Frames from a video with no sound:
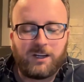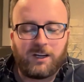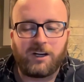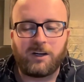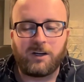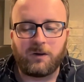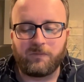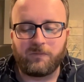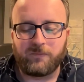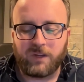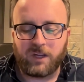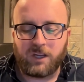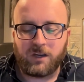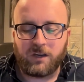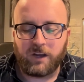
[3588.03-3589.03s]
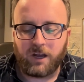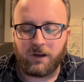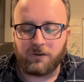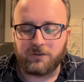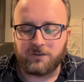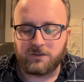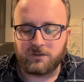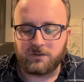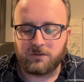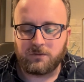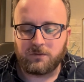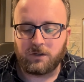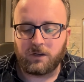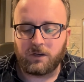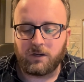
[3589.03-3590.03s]
and how
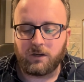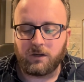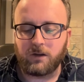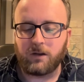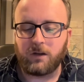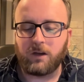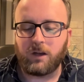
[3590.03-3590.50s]
to